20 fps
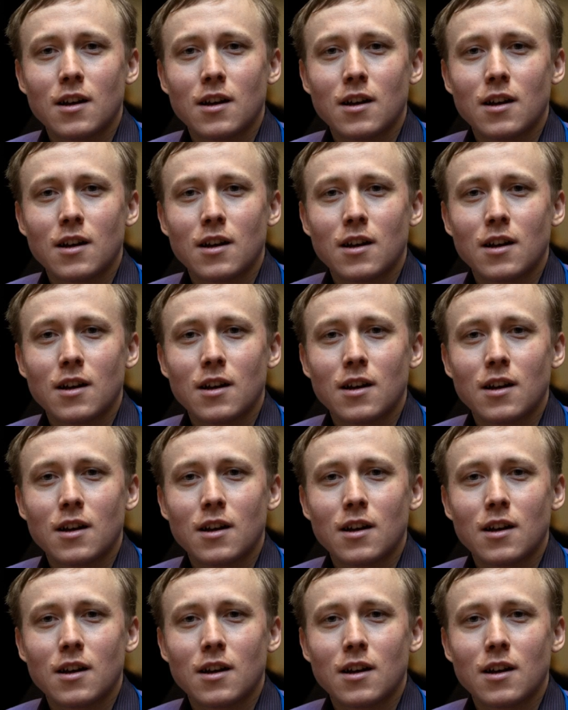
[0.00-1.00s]

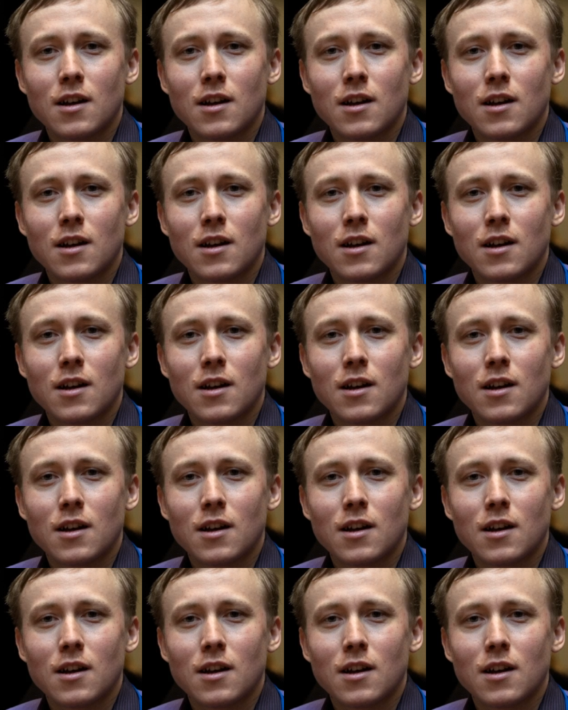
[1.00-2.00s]

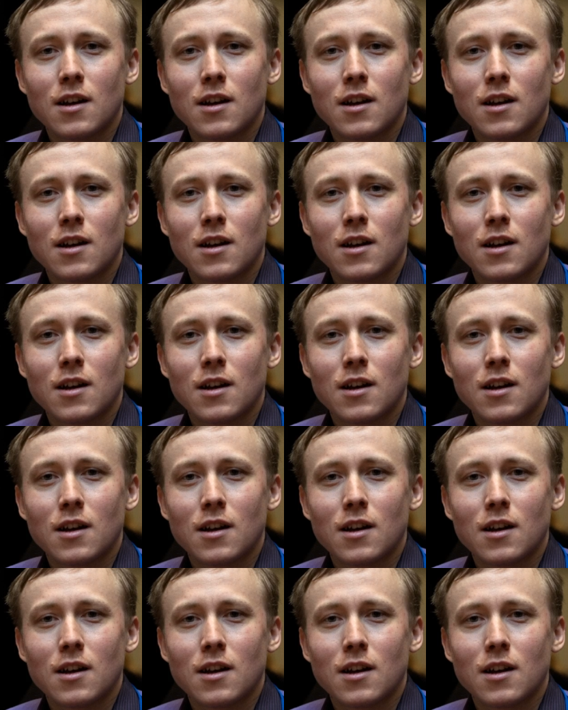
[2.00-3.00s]

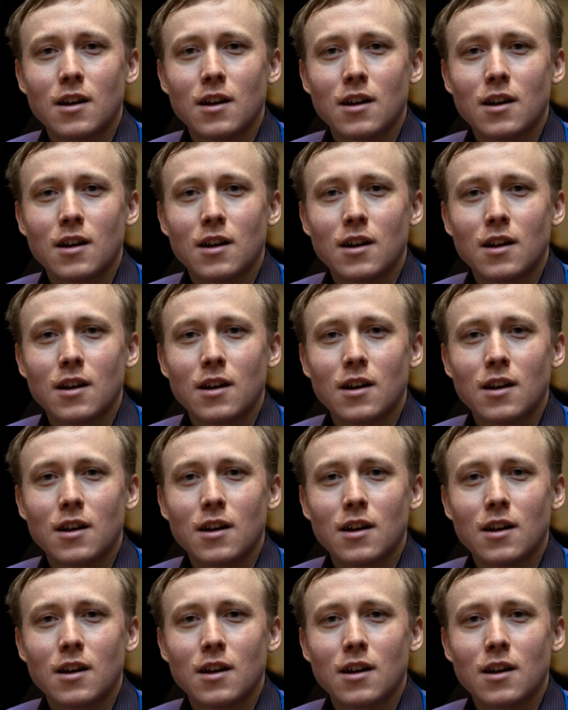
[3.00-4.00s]

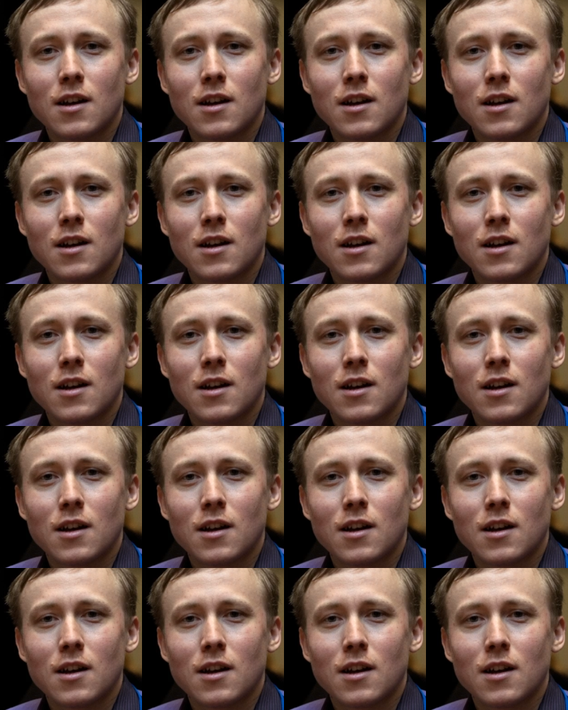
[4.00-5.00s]

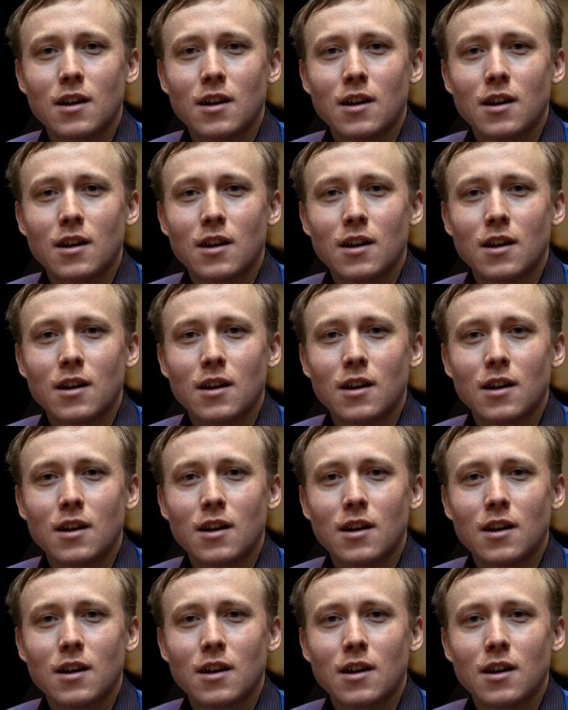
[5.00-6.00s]

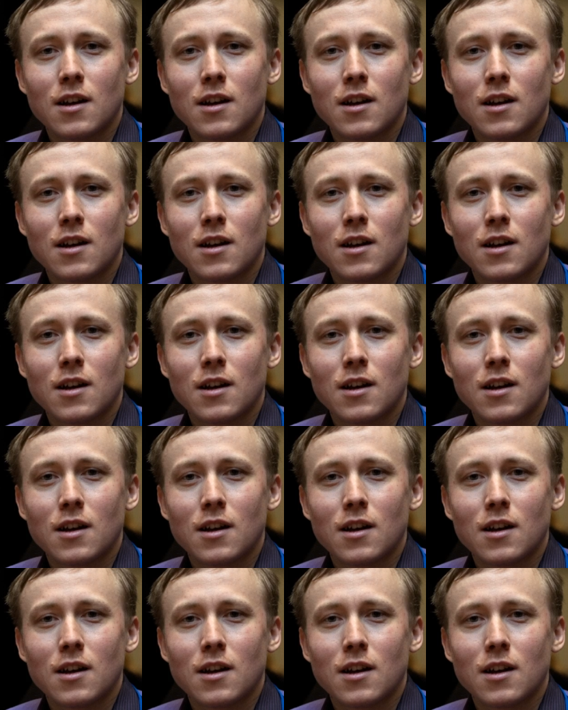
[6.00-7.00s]

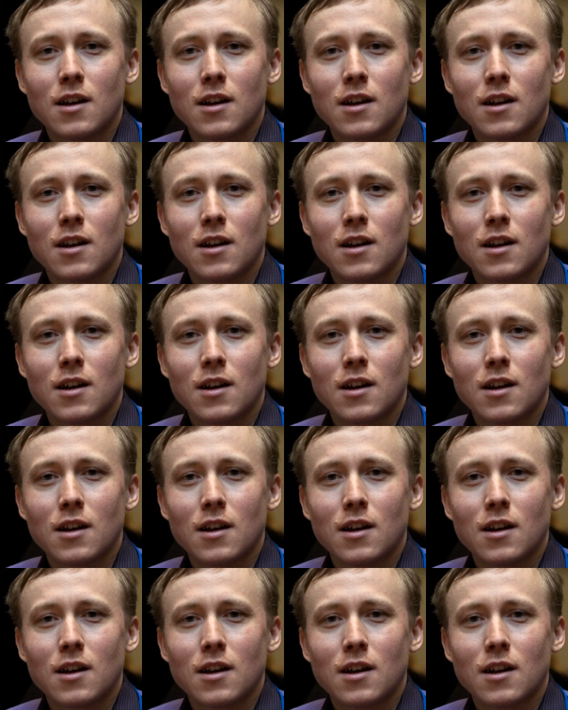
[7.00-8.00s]
This is a still picture; no speech is visible.